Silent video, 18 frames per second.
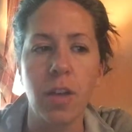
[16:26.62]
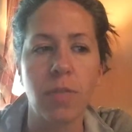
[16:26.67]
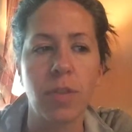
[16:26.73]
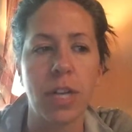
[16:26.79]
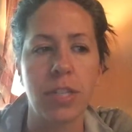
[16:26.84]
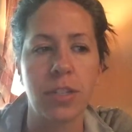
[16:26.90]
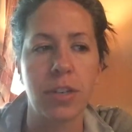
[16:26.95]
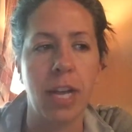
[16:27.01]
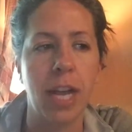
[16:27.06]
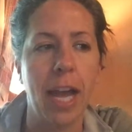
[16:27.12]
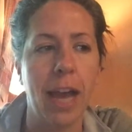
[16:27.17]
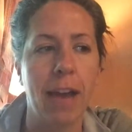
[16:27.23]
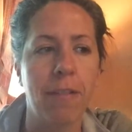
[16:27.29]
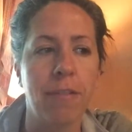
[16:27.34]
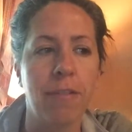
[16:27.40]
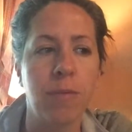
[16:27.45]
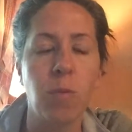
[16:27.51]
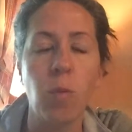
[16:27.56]
restaurant
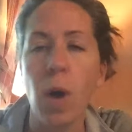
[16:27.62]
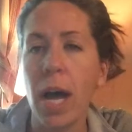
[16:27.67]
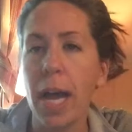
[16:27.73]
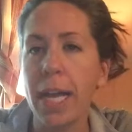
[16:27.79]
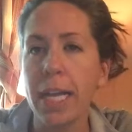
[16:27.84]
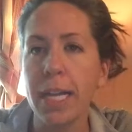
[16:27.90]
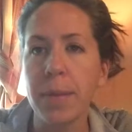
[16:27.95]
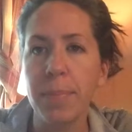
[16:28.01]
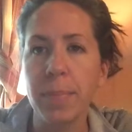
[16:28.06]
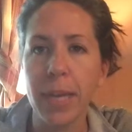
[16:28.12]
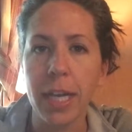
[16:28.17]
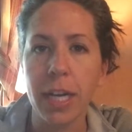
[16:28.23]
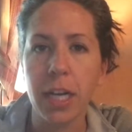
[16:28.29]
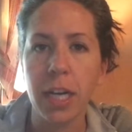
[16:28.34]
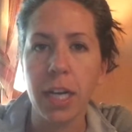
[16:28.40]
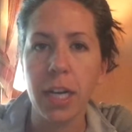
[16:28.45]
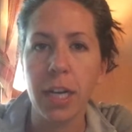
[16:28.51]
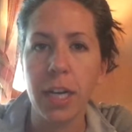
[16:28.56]
have wine and
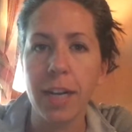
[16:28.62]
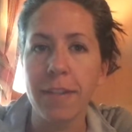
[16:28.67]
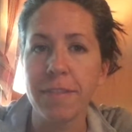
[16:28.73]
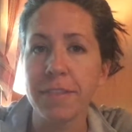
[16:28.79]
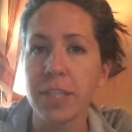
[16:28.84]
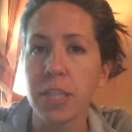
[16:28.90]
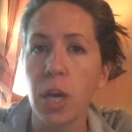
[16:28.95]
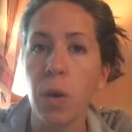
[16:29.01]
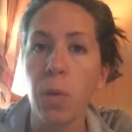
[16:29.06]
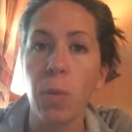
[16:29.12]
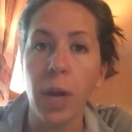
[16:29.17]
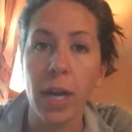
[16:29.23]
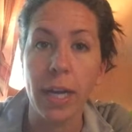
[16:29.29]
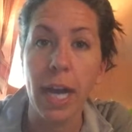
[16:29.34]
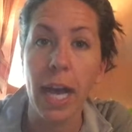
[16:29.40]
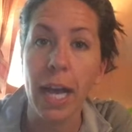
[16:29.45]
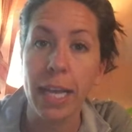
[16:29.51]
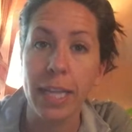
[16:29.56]
beer? If so,
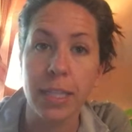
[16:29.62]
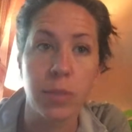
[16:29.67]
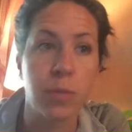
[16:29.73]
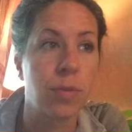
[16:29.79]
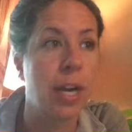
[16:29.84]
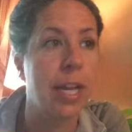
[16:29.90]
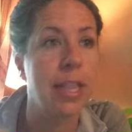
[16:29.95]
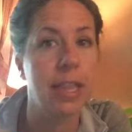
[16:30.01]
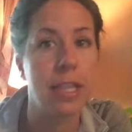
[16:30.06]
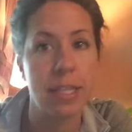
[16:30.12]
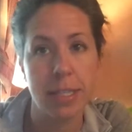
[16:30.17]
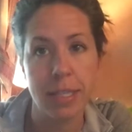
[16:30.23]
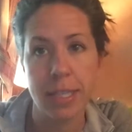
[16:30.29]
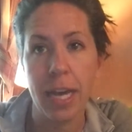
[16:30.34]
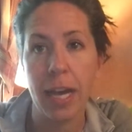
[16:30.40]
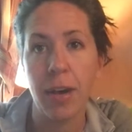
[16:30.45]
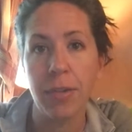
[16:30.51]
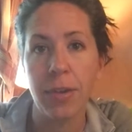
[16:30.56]
what kinds? Write this
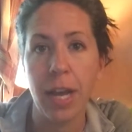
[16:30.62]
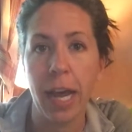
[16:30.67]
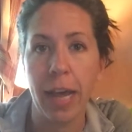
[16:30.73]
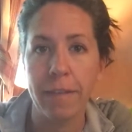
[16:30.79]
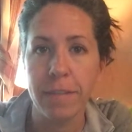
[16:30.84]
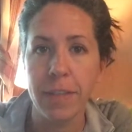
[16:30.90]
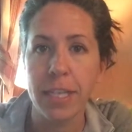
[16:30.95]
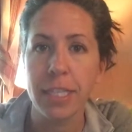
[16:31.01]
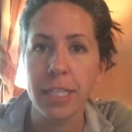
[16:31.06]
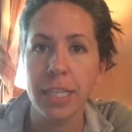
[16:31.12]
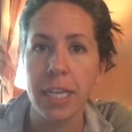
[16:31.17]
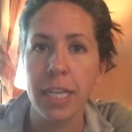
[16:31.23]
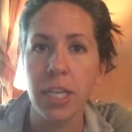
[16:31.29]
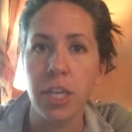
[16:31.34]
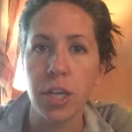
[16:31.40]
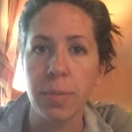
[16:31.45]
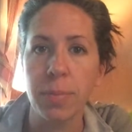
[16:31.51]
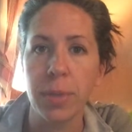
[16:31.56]
down. Have this
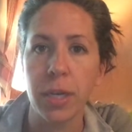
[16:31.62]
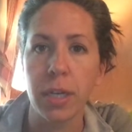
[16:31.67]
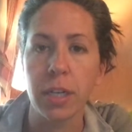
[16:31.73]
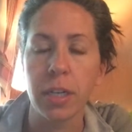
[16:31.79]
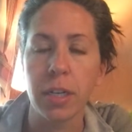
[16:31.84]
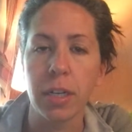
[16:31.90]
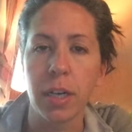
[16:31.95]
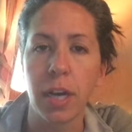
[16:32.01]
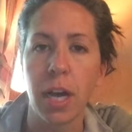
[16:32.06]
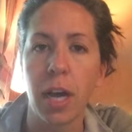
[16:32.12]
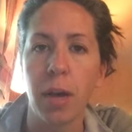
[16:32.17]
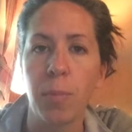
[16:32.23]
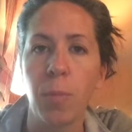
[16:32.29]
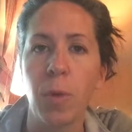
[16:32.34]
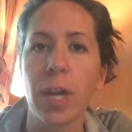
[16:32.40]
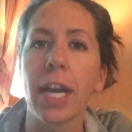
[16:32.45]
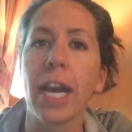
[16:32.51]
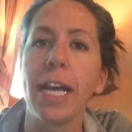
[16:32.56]
in your book.
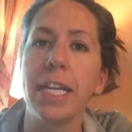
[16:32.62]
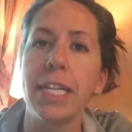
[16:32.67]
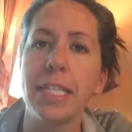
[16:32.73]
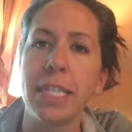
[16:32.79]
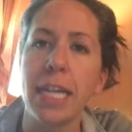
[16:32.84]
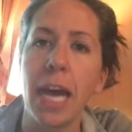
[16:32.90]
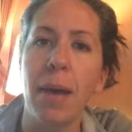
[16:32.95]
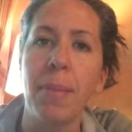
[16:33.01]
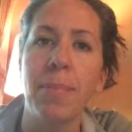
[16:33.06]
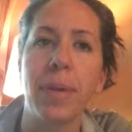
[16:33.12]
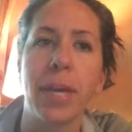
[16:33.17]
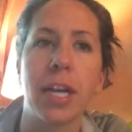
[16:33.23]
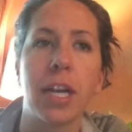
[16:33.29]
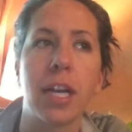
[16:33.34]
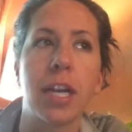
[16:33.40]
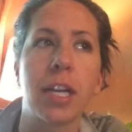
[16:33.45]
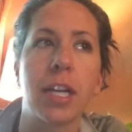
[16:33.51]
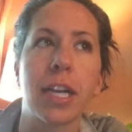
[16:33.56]
What kind of tap
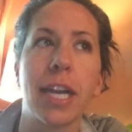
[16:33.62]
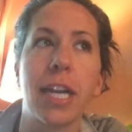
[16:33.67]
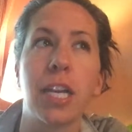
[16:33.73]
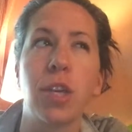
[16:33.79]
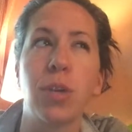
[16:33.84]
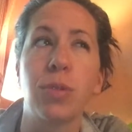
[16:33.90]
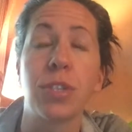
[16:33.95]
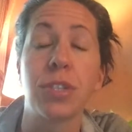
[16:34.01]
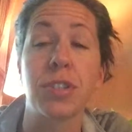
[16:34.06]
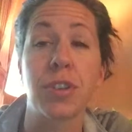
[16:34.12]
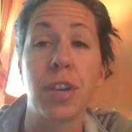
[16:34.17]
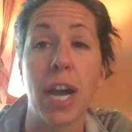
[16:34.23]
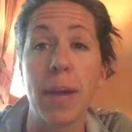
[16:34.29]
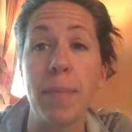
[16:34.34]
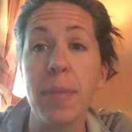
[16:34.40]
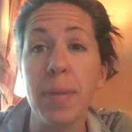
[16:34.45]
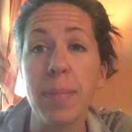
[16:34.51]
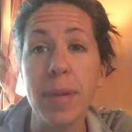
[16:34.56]
beer? Can you
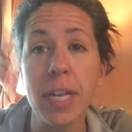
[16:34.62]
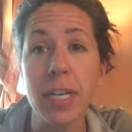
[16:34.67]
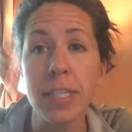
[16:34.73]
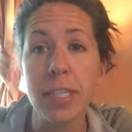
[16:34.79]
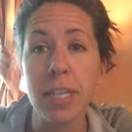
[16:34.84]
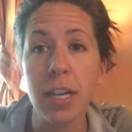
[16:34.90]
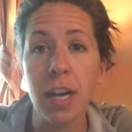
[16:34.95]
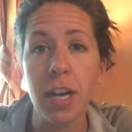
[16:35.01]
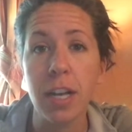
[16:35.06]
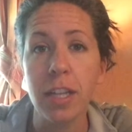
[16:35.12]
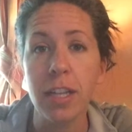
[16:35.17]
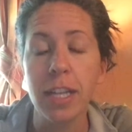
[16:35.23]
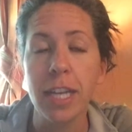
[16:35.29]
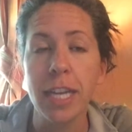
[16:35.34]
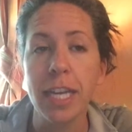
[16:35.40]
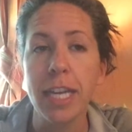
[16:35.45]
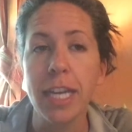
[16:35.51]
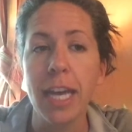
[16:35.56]
describe the beers at all?
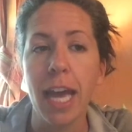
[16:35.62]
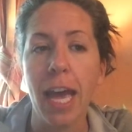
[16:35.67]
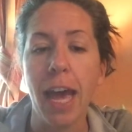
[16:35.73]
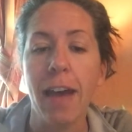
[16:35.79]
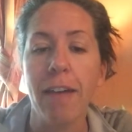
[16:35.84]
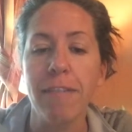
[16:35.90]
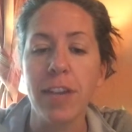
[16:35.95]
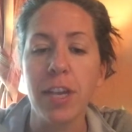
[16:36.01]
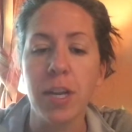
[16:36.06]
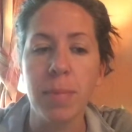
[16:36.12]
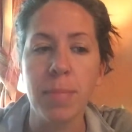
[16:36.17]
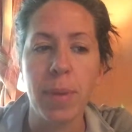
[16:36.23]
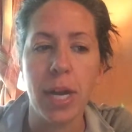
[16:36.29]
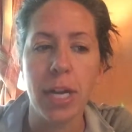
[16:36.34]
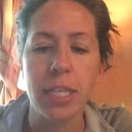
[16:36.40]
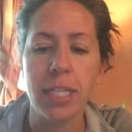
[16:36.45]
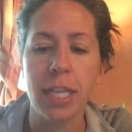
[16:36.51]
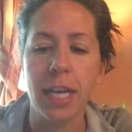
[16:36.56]
Have your
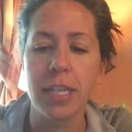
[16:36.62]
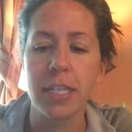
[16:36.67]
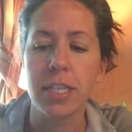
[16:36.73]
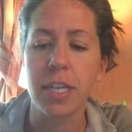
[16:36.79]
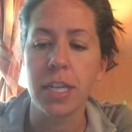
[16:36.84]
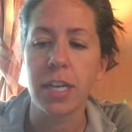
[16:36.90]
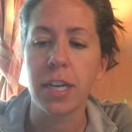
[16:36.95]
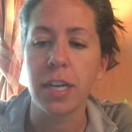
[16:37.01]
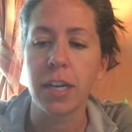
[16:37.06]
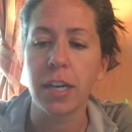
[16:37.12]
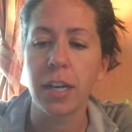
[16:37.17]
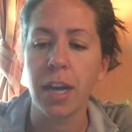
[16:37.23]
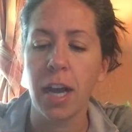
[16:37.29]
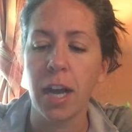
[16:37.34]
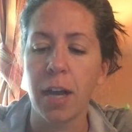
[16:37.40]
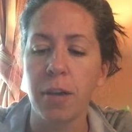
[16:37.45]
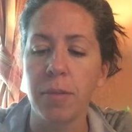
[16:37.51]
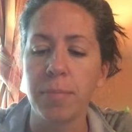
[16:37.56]
bartender
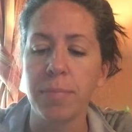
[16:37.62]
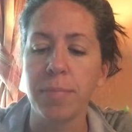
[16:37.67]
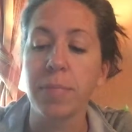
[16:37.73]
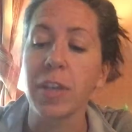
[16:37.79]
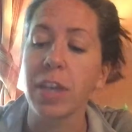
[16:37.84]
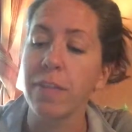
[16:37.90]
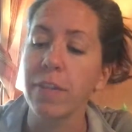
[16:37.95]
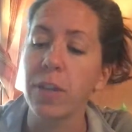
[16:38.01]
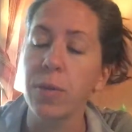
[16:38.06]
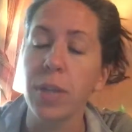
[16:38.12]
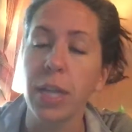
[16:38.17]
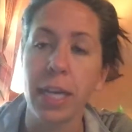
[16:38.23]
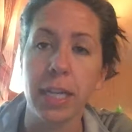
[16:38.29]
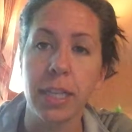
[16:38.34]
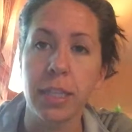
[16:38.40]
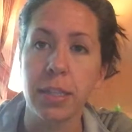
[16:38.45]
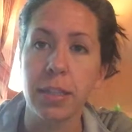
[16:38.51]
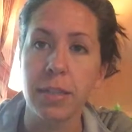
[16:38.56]
give you
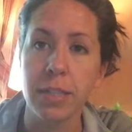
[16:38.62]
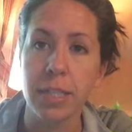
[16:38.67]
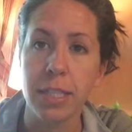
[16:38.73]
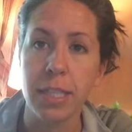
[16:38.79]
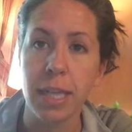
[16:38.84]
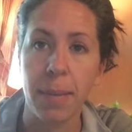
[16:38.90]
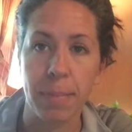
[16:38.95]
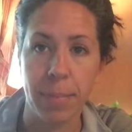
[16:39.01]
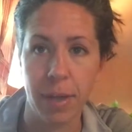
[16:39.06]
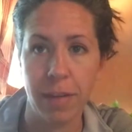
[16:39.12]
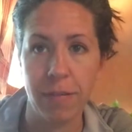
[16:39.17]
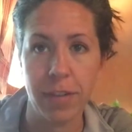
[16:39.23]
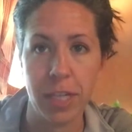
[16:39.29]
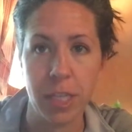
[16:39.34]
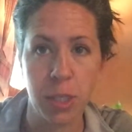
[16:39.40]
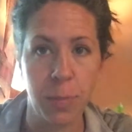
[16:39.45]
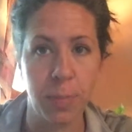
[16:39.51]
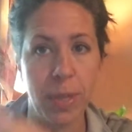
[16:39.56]
like a little sip of
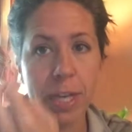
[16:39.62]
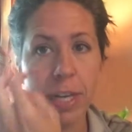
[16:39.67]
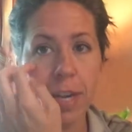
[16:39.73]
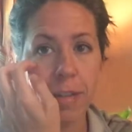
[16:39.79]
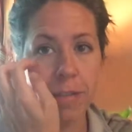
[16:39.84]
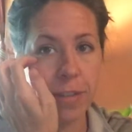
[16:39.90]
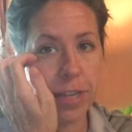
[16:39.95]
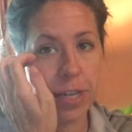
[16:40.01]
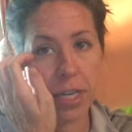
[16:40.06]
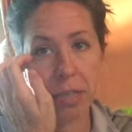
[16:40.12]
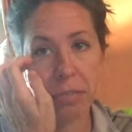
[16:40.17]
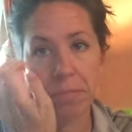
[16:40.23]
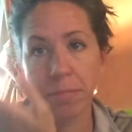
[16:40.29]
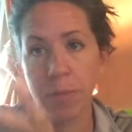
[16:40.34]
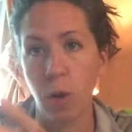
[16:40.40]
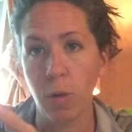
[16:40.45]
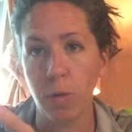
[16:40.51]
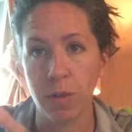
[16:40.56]
each beer if you're
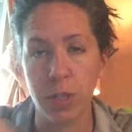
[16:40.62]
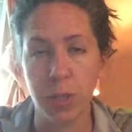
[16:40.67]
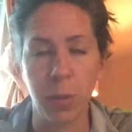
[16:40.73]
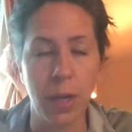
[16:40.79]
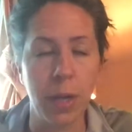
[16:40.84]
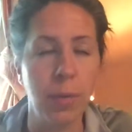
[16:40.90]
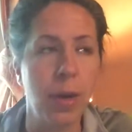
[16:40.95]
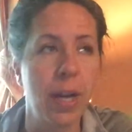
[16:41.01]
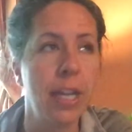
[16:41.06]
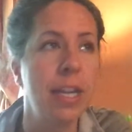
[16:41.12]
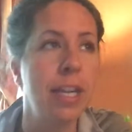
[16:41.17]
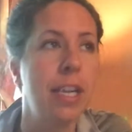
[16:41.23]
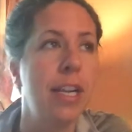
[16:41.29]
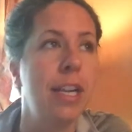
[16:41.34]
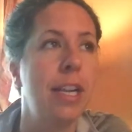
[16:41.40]
over 21.